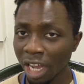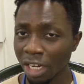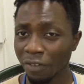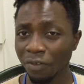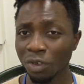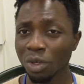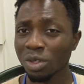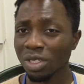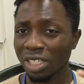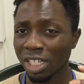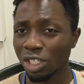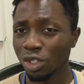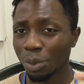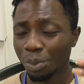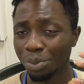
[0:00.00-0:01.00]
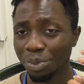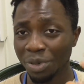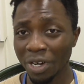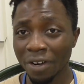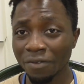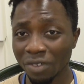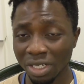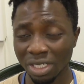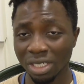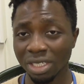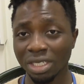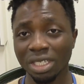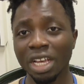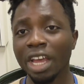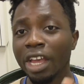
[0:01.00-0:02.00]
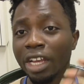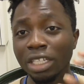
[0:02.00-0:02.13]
and if you don't set your preferences,